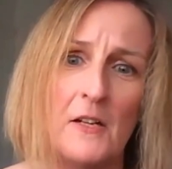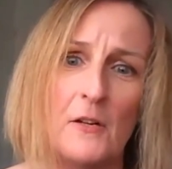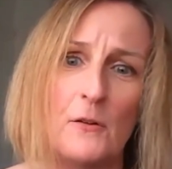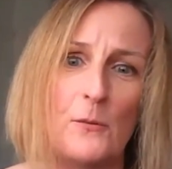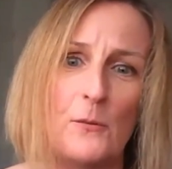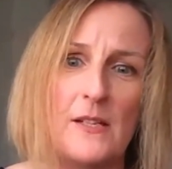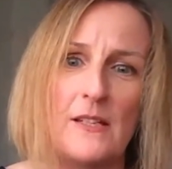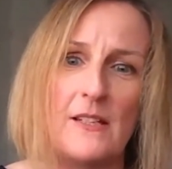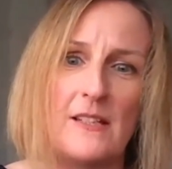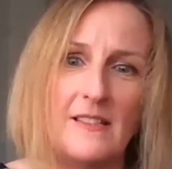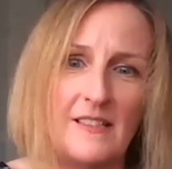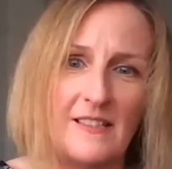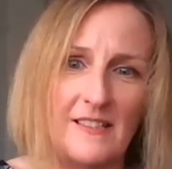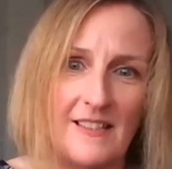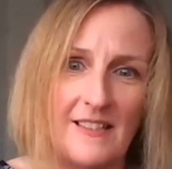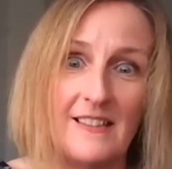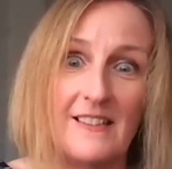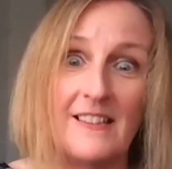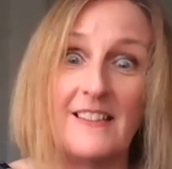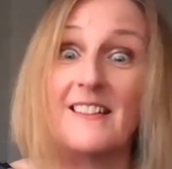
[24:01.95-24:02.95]
We need to
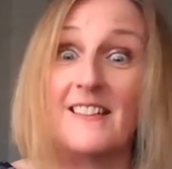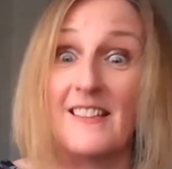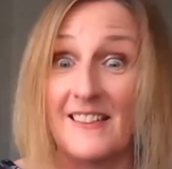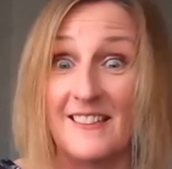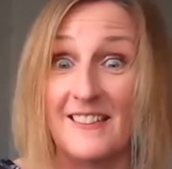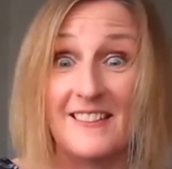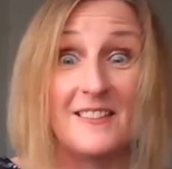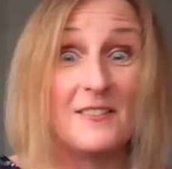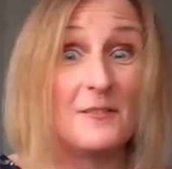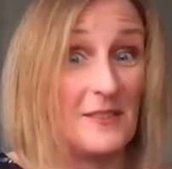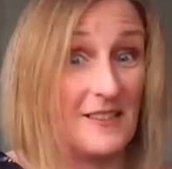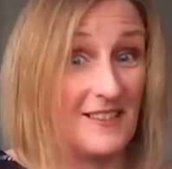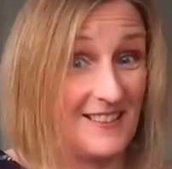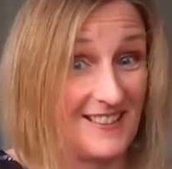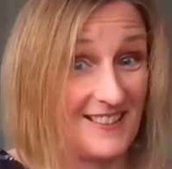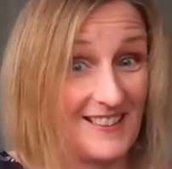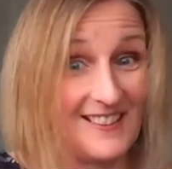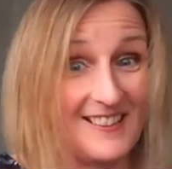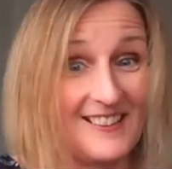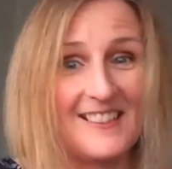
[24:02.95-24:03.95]
take this data, we need to
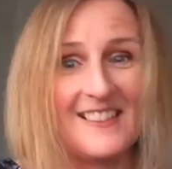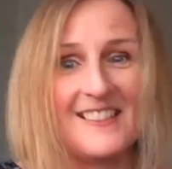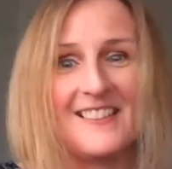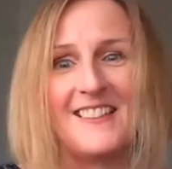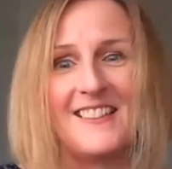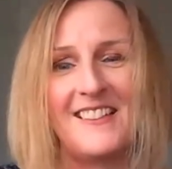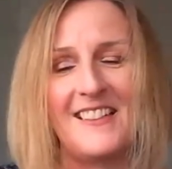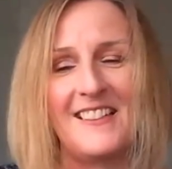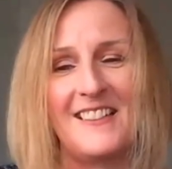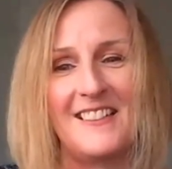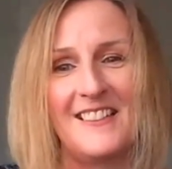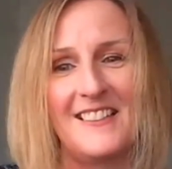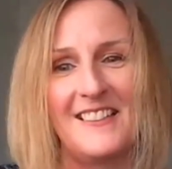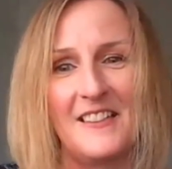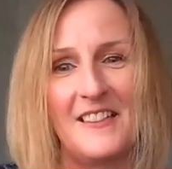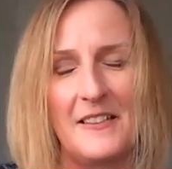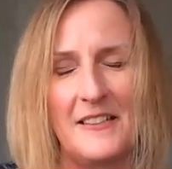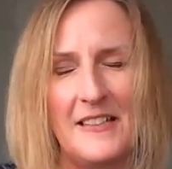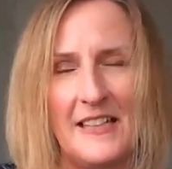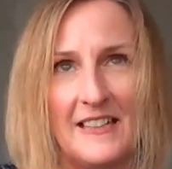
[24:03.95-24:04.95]
take this
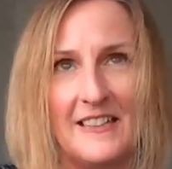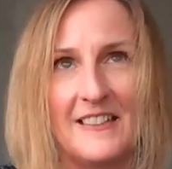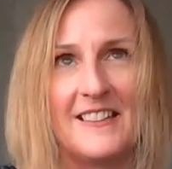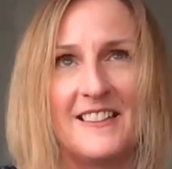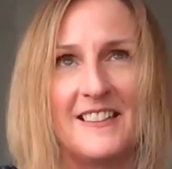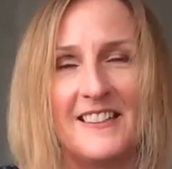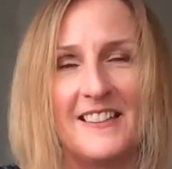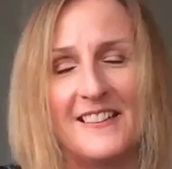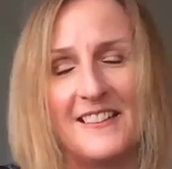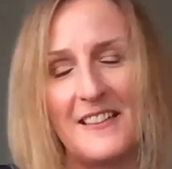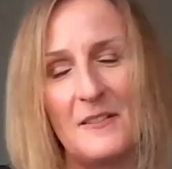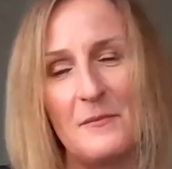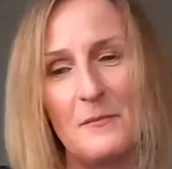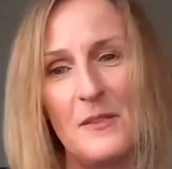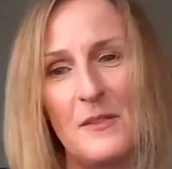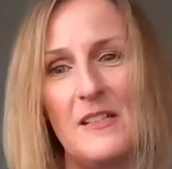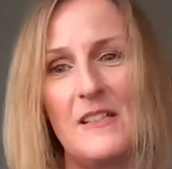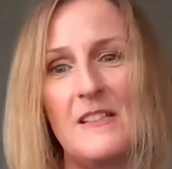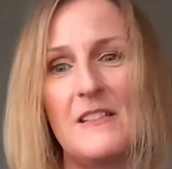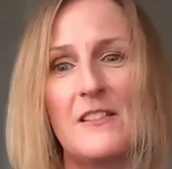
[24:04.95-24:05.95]
analysis, and
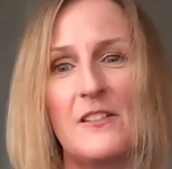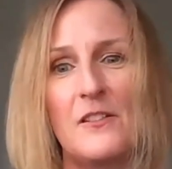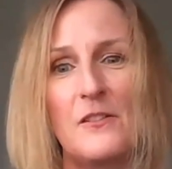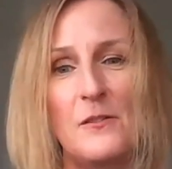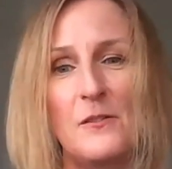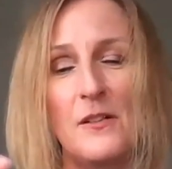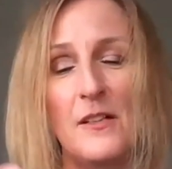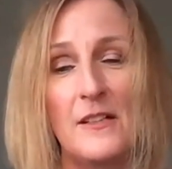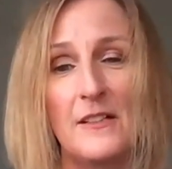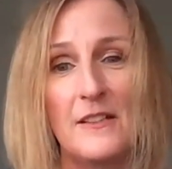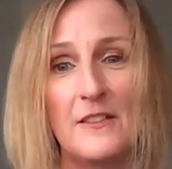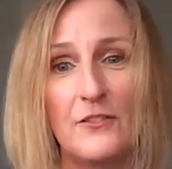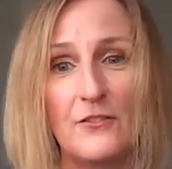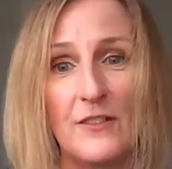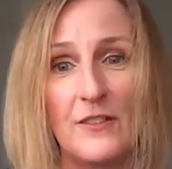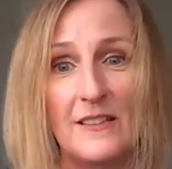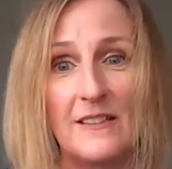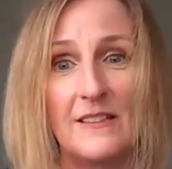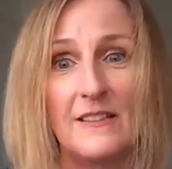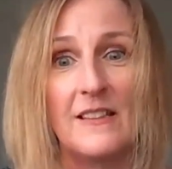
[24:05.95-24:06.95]
we need to
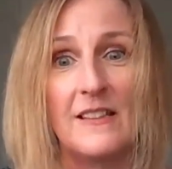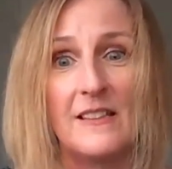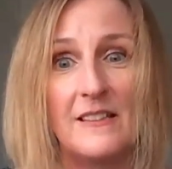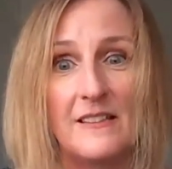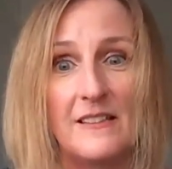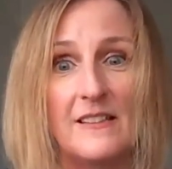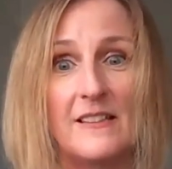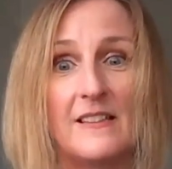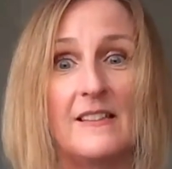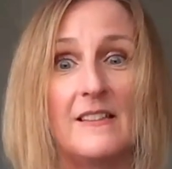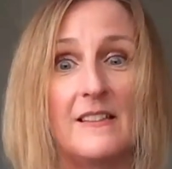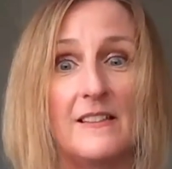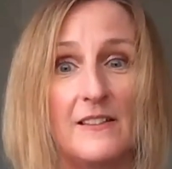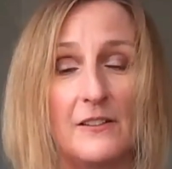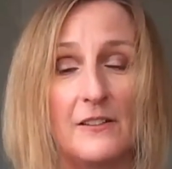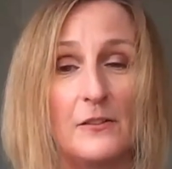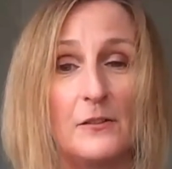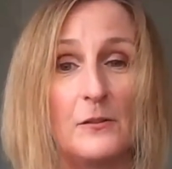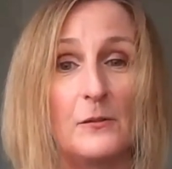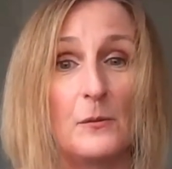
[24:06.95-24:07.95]
translate it
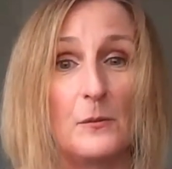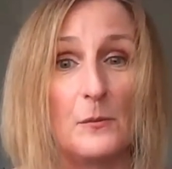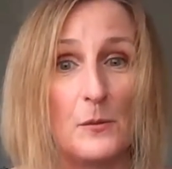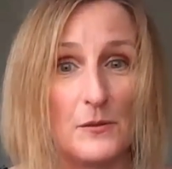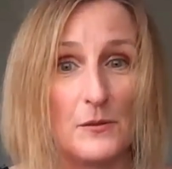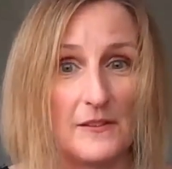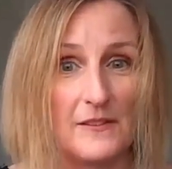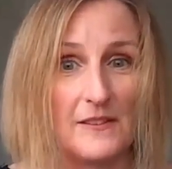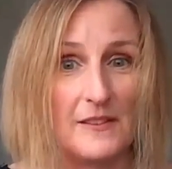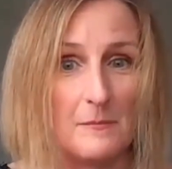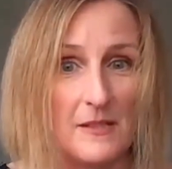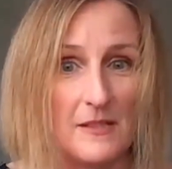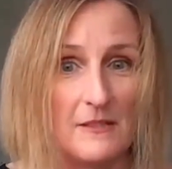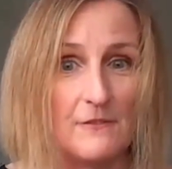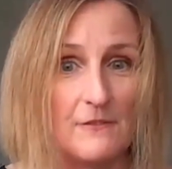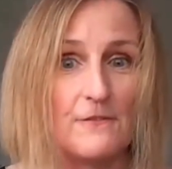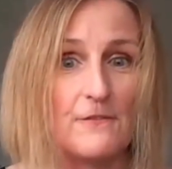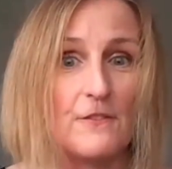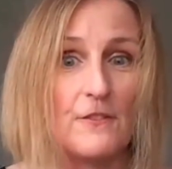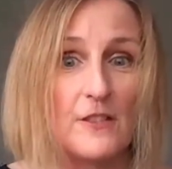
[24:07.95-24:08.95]
into what does it
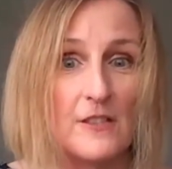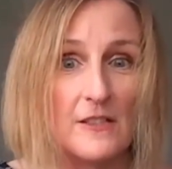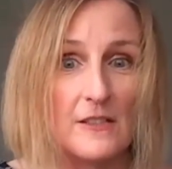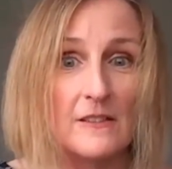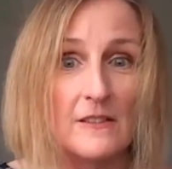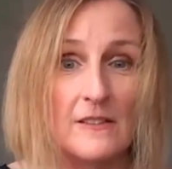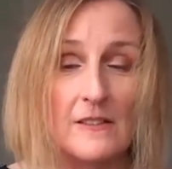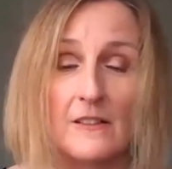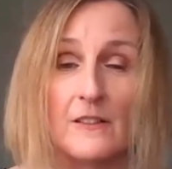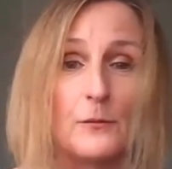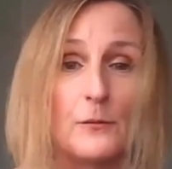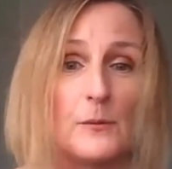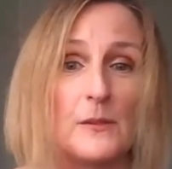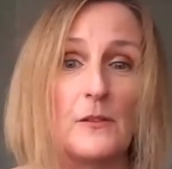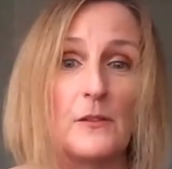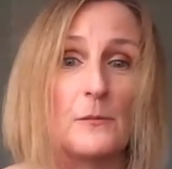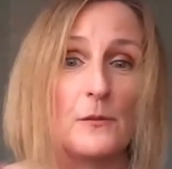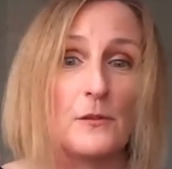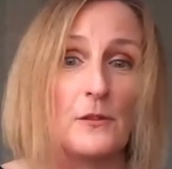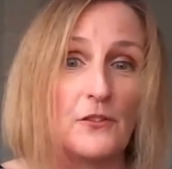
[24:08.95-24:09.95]
mean for us, because we
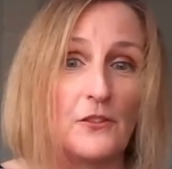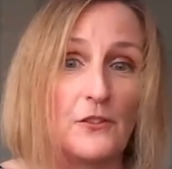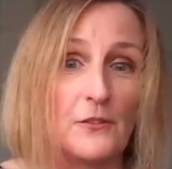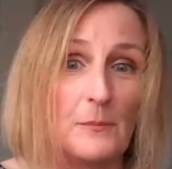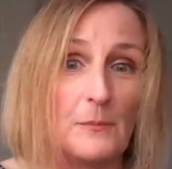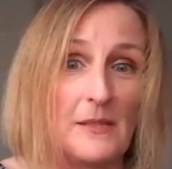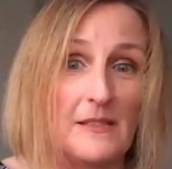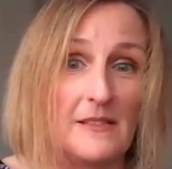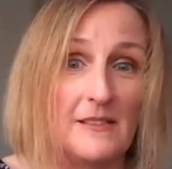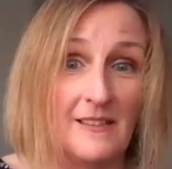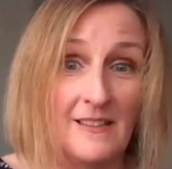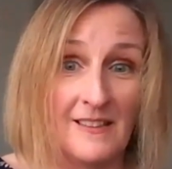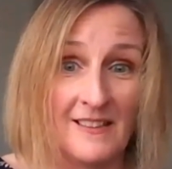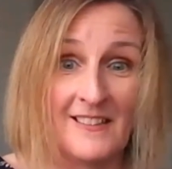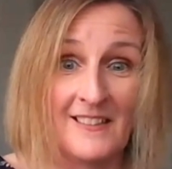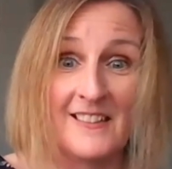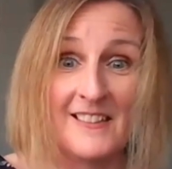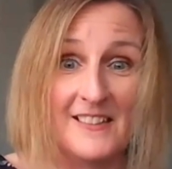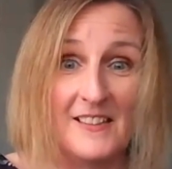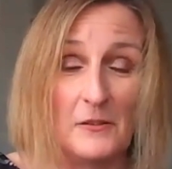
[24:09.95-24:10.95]
don't want to just be,
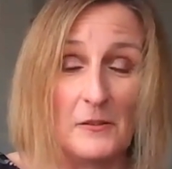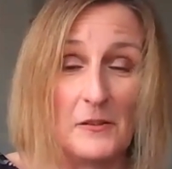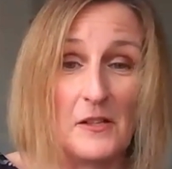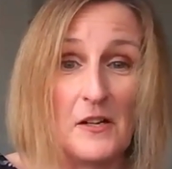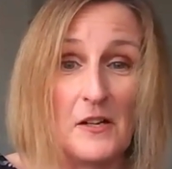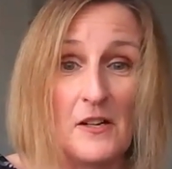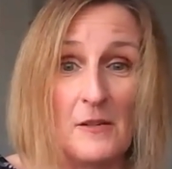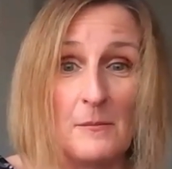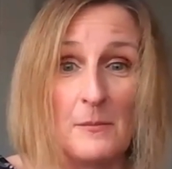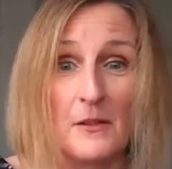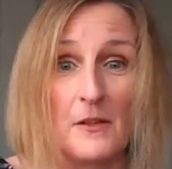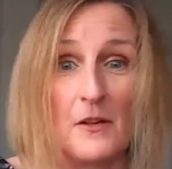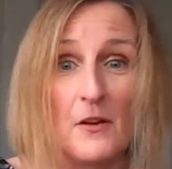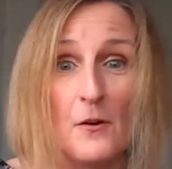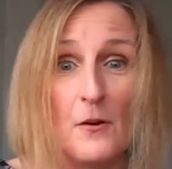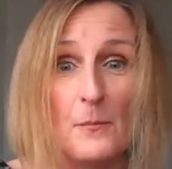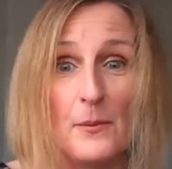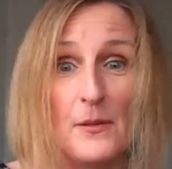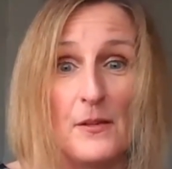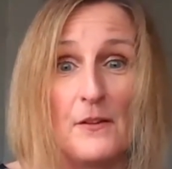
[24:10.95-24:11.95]
a carbon
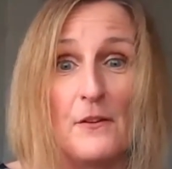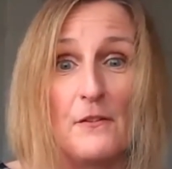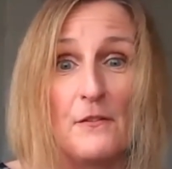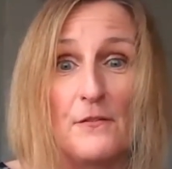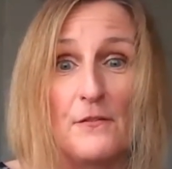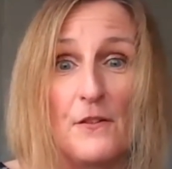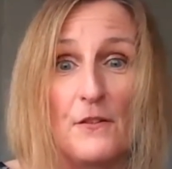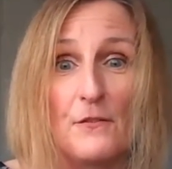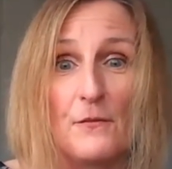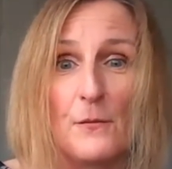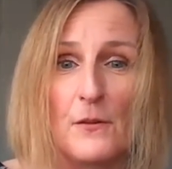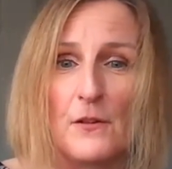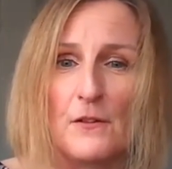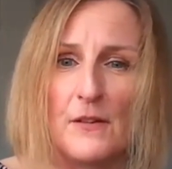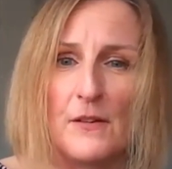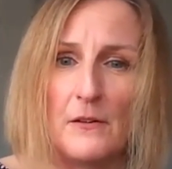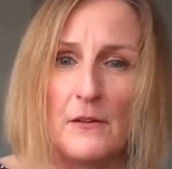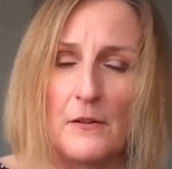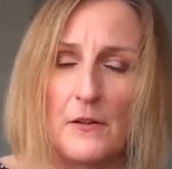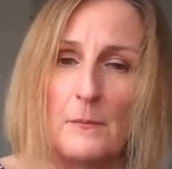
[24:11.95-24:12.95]
copy of one of
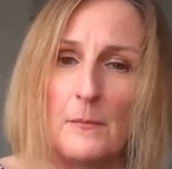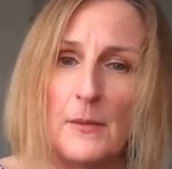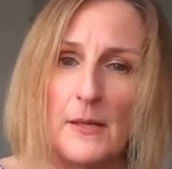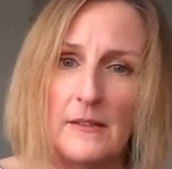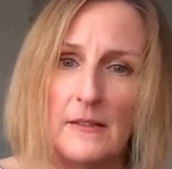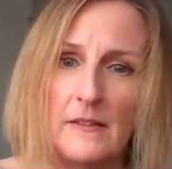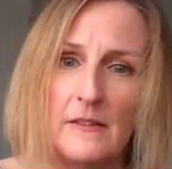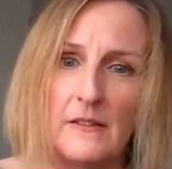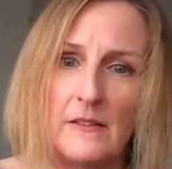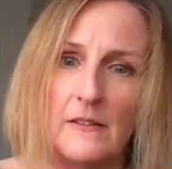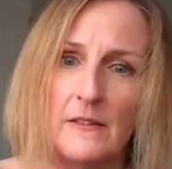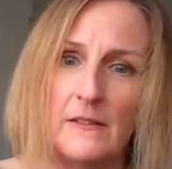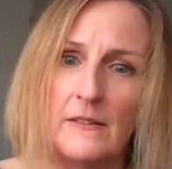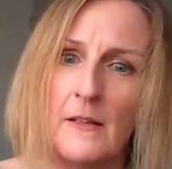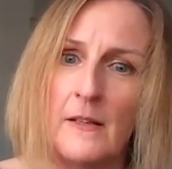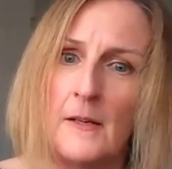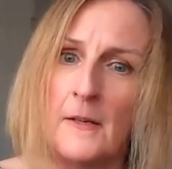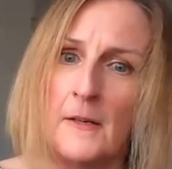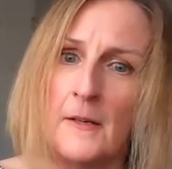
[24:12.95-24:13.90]
our competitors.